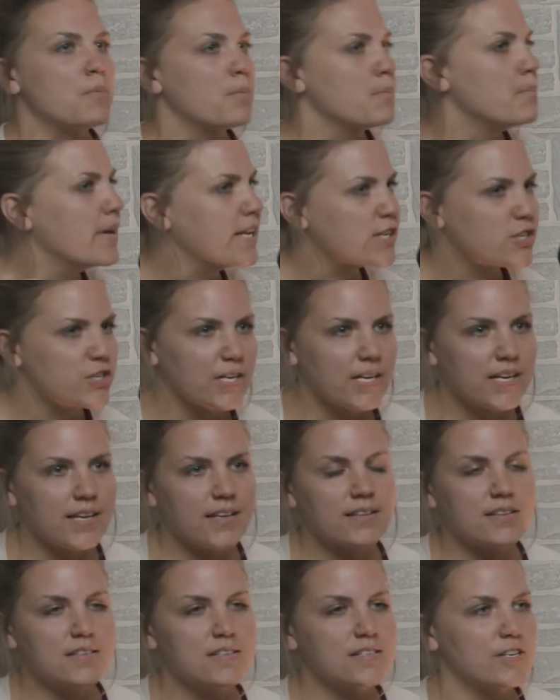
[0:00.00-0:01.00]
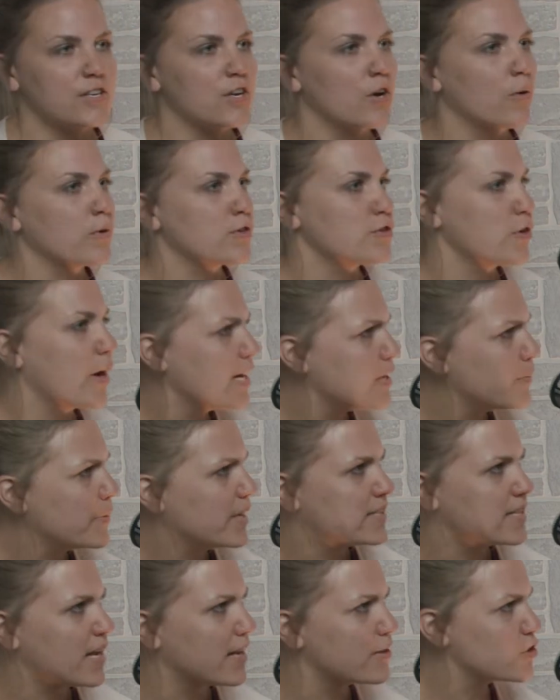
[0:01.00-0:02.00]
Missions, you know, we're trying to be
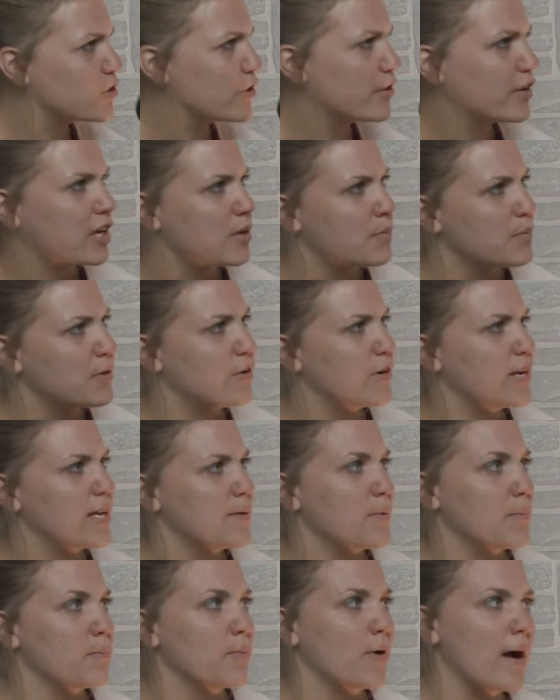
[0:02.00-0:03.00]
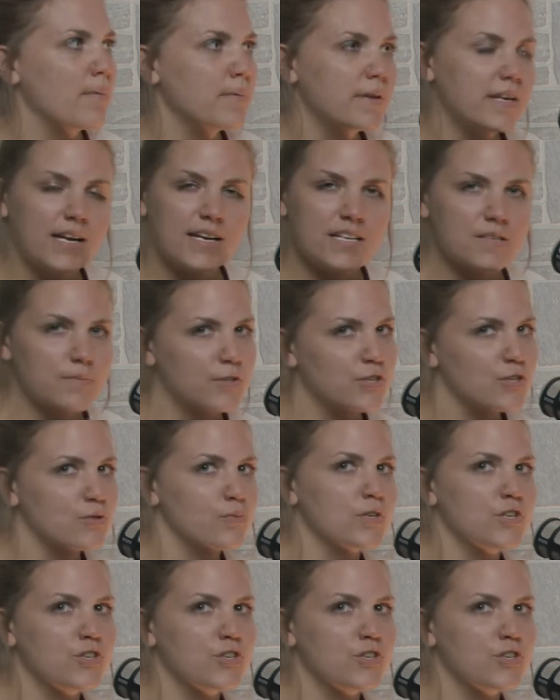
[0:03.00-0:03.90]
intentional in the community, yeah. but probably not as much as we